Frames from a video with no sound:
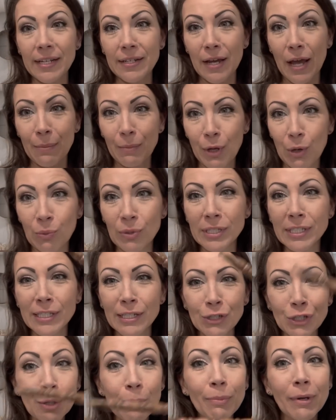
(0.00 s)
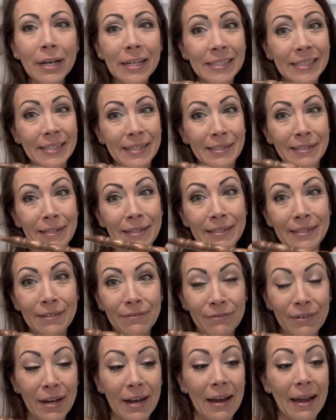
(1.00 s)
time. It was such a blessing to
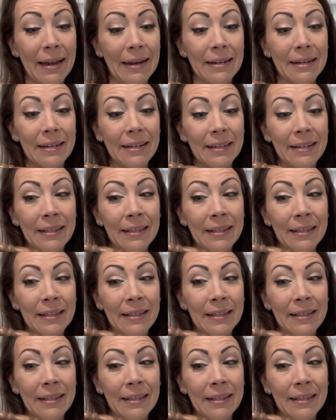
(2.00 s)
find